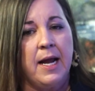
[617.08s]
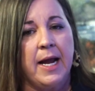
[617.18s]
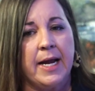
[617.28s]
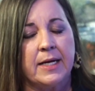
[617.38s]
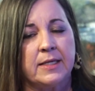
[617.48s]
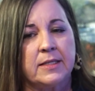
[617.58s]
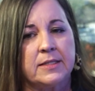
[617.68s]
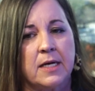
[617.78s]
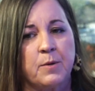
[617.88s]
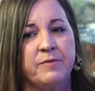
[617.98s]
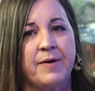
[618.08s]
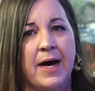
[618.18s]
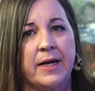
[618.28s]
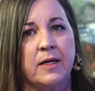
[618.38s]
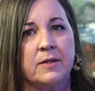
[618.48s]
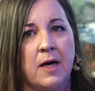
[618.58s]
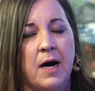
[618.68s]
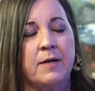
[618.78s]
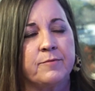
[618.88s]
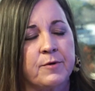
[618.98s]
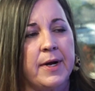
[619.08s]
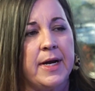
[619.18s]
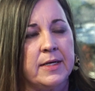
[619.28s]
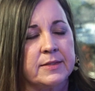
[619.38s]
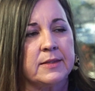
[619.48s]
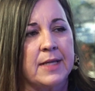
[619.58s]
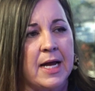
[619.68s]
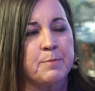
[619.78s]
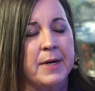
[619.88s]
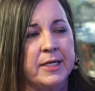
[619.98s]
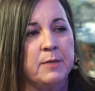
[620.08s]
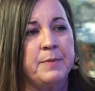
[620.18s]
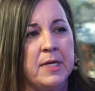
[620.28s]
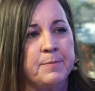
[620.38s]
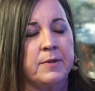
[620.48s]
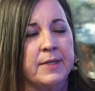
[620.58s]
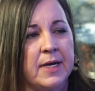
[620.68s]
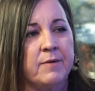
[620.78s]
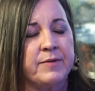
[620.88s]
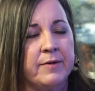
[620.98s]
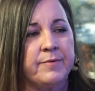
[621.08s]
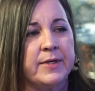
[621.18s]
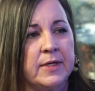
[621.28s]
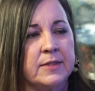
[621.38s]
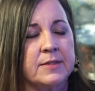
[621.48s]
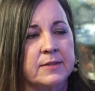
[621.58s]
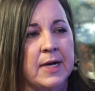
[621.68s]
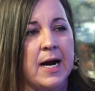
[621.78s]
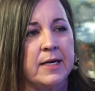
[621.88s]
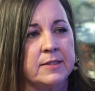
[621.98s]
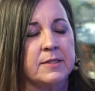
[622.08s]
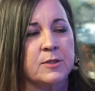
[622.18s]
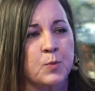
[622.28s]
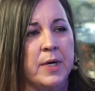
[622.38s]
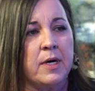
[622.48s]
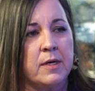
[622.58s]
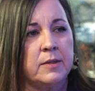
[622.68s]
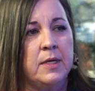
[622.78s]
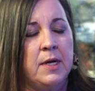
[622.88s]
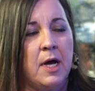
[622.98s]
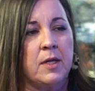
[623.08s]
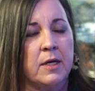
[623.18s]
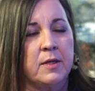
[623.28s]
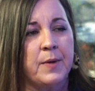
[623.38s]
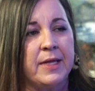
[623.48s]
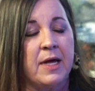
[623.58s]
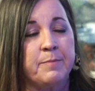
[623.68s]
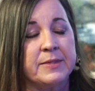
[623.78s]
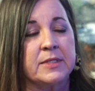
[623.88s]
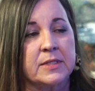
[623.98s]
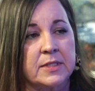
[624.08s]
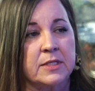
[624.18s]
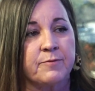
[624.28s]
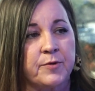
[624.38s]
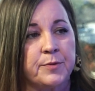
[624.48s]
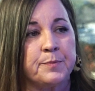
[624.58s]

and we've had a lot of great like-minded people that have given us guidance as well along the way that have been successful.